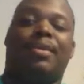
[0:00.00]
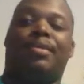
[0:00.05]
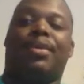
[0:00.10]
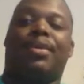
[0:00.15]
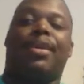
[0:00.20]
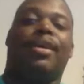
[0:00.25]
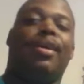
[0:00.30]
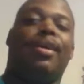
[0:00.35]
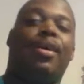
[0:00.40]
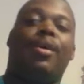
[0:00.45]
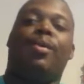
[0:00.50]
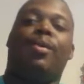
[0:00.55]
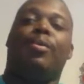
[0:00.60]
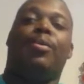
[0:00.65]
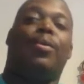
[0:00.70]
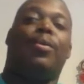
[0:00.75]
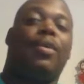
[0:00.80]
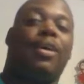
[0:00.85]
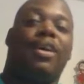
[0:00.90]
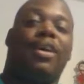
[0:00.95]
bring
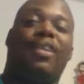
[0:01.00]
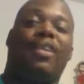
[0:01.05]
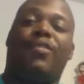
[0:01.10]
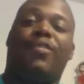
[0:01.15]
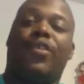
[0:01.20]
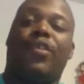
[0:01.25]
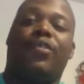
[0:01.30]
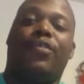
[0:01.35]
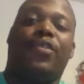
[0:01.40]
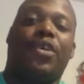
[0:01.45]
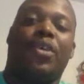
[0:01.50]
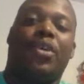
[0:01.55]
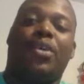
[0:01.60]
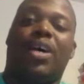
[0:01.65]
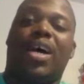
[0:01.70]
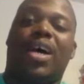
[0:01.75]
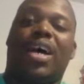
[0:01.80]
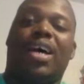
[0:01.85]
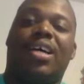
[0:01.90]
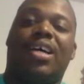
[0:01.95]
more info for you
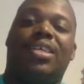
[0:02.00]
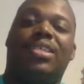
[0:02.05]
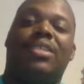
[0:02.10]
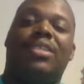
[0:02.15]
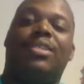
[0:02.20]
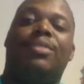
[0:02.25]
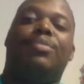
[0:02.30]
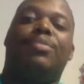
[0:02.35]
guys.